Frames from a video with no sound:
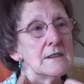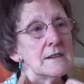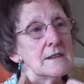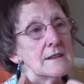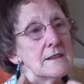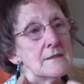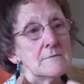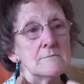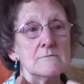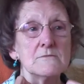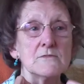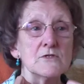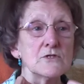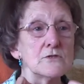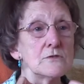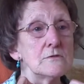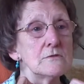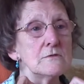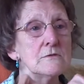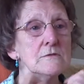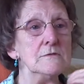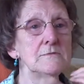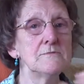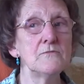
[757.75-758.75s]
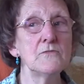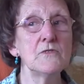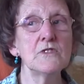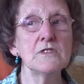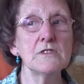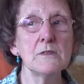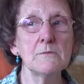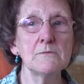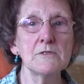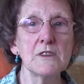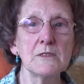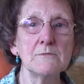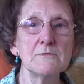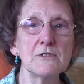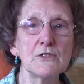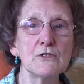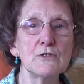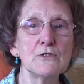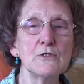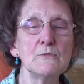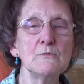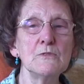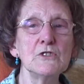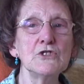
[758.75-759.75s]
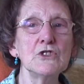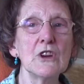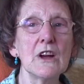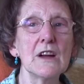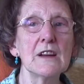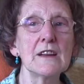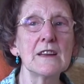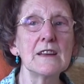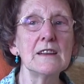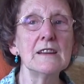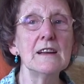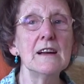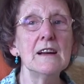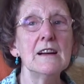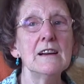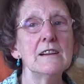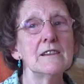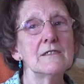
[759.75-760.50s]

Um, so sometimes it could be jaggy.